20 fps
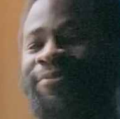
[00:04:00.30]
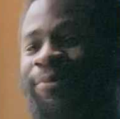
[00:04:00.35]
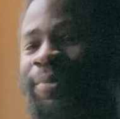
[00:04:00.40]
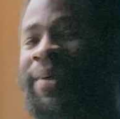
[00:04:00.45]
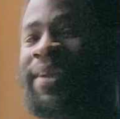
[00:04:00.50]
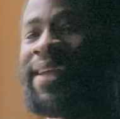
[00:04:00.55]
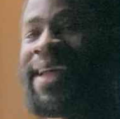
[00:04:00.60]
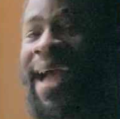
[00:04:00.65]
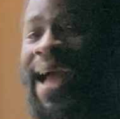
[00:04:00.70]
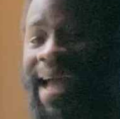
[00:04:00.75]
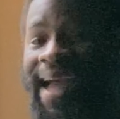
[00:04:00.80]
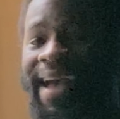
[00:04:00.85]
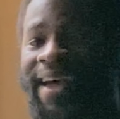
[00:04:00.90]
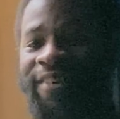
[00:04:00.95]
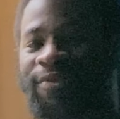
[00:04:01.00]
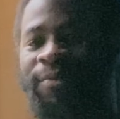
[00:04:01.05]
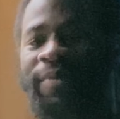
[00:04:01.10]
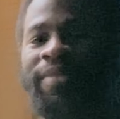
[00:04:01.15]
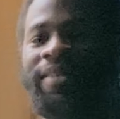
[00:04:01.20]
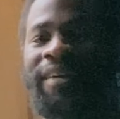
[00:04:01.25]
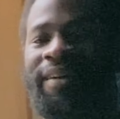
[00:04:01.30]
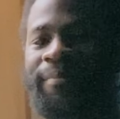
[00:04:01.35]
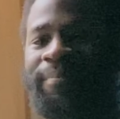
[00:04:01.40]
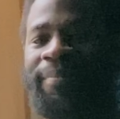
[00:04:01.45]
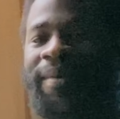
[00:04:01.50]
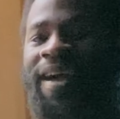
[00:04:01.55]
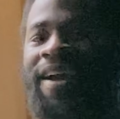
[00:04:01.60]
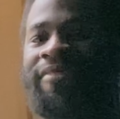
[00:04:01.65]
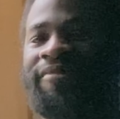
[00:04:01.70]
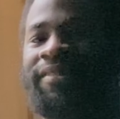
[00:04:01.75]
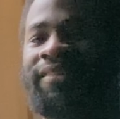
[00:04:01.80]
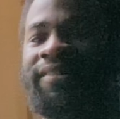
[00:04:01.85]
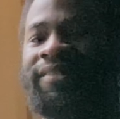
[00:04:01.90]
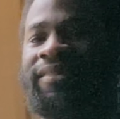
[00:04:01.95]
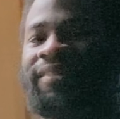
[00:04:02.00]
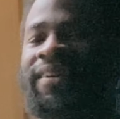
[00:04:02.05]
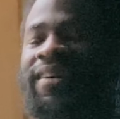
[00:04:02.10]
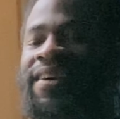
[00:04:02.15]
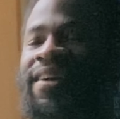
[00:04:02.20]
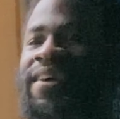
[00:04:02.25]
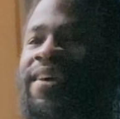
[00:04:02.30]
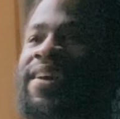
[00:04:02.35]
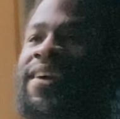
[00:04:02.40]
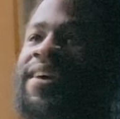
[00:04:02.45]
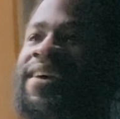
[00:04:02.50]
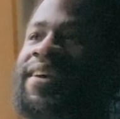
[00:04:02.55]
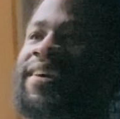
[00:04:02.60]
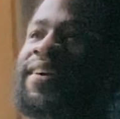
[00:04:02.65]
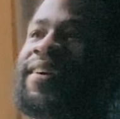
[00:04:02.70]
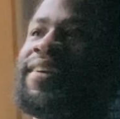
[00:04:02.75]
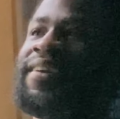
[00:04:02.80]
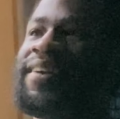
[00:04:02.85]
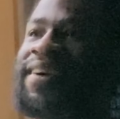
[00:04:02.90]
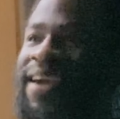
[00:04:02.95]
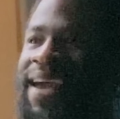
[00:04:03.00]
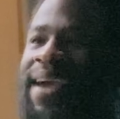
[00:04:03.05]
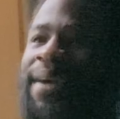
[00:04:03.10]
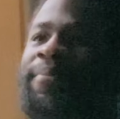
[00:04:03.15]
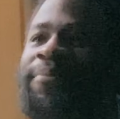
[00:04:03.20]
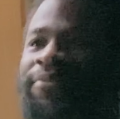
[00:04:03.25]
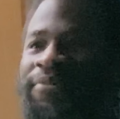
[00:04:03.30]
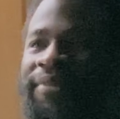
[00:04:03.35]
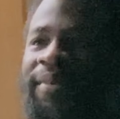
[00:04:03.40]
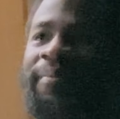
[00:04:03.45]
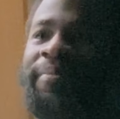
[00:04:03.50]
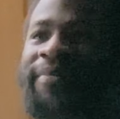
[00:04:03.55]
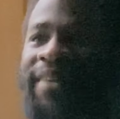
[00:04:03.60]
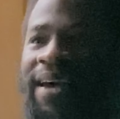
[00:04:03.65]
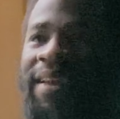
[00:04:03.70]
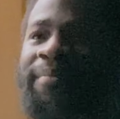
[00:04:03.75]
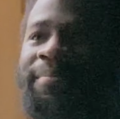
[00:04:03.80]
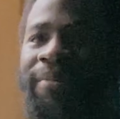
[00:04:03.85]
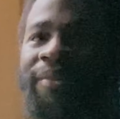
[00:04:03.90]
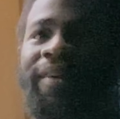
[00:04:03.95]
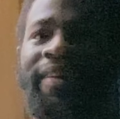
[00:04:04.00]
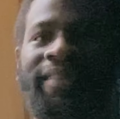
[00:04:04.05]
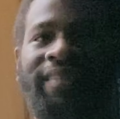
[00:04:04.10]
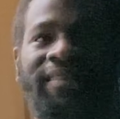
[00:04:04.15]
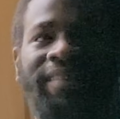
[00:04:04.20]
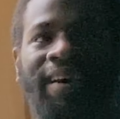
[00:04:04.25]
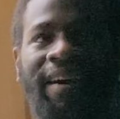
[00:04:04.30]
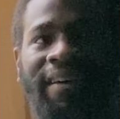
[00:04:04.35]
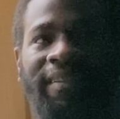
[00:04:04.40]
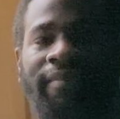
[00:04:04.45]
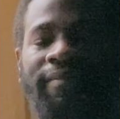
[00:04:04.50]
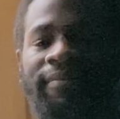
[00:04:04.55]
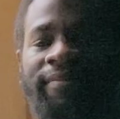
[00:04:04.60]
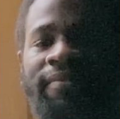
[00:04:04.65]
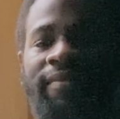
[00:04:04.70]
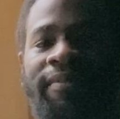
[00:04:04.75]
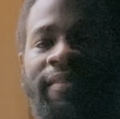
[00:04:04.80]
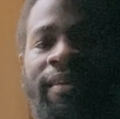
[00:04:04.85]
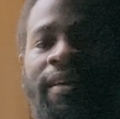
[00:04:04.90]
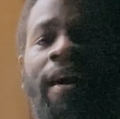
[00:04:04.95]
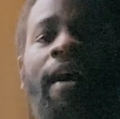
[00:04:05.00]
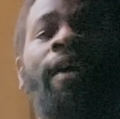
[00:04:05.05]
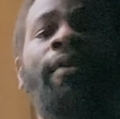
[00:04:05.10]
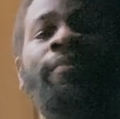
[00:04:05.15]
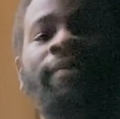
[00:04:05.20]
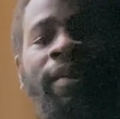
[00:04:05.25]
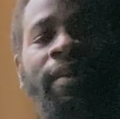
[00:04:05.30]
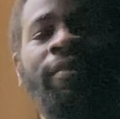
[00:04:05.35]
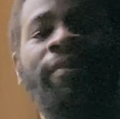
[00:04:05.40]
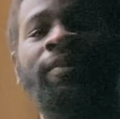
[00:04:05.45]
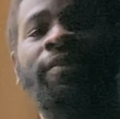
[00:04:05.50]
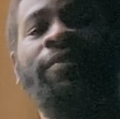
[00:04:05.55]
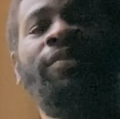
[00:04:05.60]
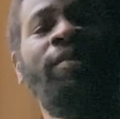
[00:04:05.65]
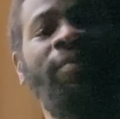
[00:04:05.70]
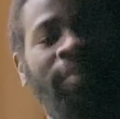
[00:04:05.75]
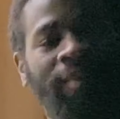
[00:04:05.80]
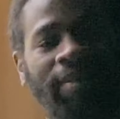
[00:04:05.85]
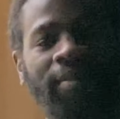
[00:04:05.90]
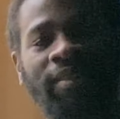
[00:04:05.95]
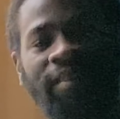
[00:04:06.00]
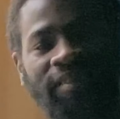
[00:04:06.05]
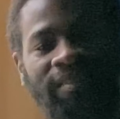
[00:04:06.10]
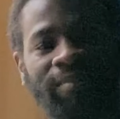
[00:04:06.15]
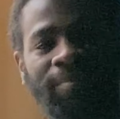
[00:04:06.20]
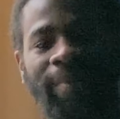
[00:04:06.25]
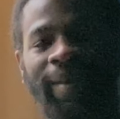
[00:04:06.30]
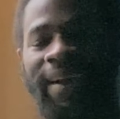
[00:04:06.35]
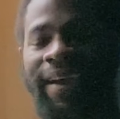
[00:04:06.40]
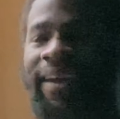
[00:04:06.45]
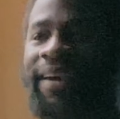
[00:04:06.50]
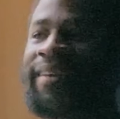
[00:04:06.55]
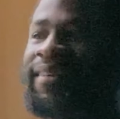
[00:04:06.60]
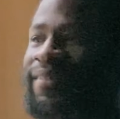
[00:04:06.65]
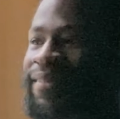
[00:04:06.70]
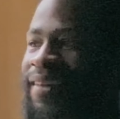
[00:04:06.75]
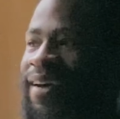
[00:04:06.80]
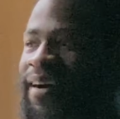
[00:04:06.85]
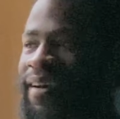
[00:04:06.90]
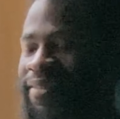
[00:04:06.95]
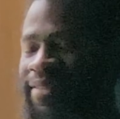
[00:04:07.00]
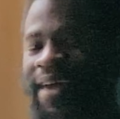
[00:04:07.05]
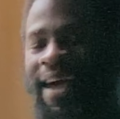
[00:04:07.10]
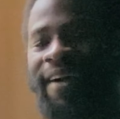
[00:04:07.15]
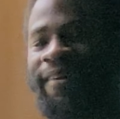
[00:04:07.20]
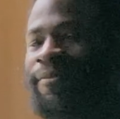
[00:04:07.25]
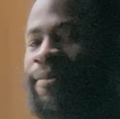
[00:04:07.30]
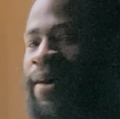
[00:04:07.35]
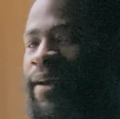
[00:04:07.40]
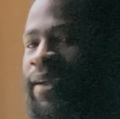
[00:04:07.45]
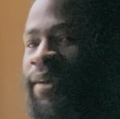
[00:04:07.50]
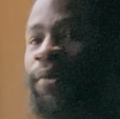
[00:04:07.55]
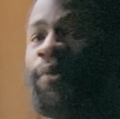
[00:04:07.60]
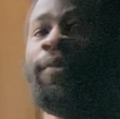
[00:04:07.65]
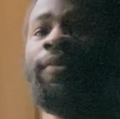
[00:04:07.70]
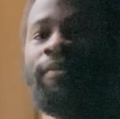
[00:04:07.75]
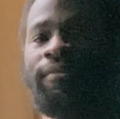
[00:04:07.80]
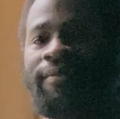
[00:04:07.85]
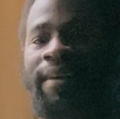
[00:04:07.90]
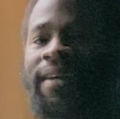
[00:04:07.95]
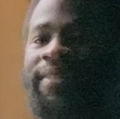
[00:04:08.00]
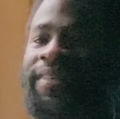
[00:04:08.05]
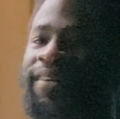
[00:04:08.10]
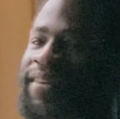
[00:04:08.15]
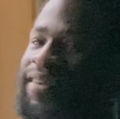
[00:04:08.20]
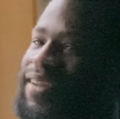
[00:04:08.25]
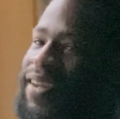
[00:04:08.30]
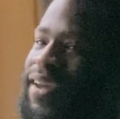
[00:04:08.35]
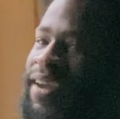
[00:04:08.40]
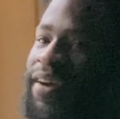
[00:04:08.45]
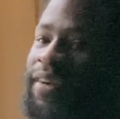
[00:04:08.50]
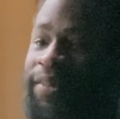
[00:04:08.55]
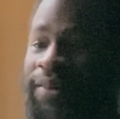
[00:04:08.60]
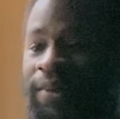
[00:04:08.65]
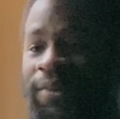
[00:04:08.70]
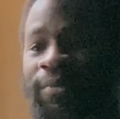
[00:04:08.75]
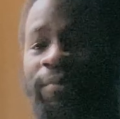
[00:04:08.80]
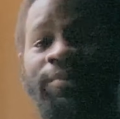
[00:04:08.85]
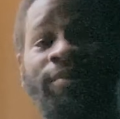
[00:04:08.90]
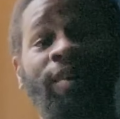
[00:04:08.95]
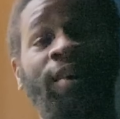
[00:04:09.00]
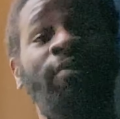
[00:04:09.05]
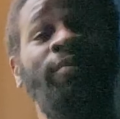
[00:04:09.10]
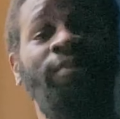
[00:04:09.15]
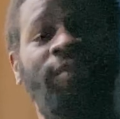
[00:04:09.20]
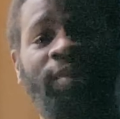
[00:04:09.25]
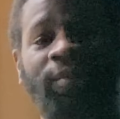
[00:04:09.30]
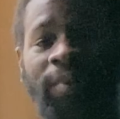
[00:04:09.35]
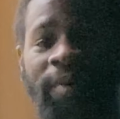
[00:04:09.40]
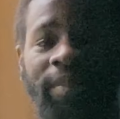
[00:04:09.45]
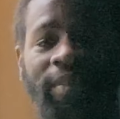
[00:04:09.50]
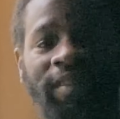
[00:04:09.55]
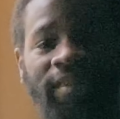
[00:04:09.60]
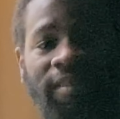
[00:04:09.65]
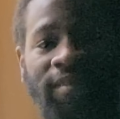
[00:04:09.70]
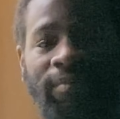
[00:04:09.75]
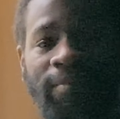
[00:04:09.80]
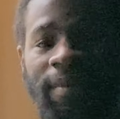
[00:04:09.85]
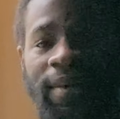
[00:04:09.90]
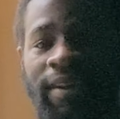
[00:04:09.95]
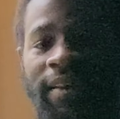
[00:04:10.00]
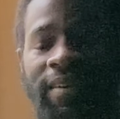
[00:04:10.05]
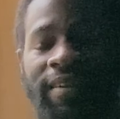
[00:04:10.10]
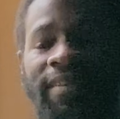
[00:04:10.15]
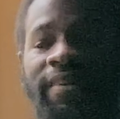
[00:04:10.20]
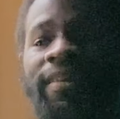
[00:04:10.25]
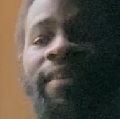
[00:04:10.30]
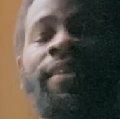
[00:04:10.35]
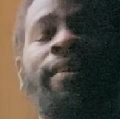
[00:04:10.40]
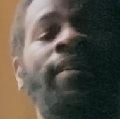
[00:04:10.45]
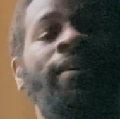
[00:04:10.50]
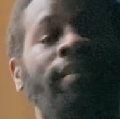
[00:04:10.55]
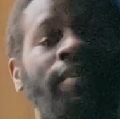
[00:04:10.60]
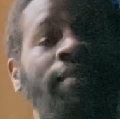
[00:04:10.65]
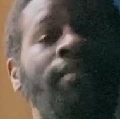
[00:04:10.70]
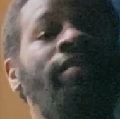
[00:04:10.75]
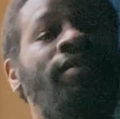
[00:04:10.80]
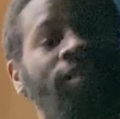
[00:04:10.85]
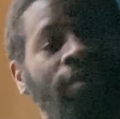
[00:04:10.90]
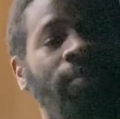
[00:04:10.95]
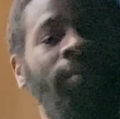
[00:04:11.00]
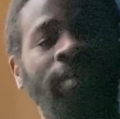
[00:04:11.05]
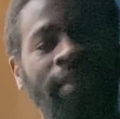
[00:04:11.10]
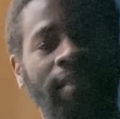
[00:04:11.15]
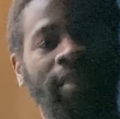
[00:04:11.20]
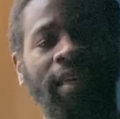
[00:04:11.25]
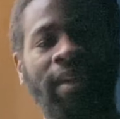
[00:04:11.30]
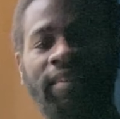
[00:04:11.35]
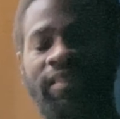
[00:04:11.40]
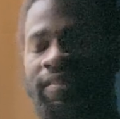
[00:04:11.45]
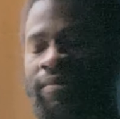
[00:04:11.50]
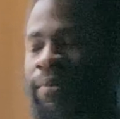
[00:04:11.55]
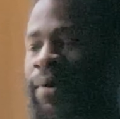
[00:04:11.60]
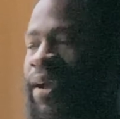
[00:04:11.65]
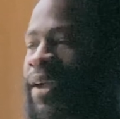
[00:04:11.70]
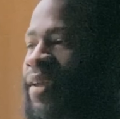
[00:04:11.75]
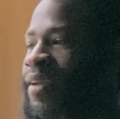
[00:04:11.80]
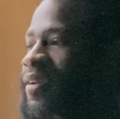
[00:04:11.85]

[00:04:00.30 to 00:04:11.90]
we had with our parents came from that point of, oh no, you do it this way, not that way. Or rather, no, don't do it this way, do it this way.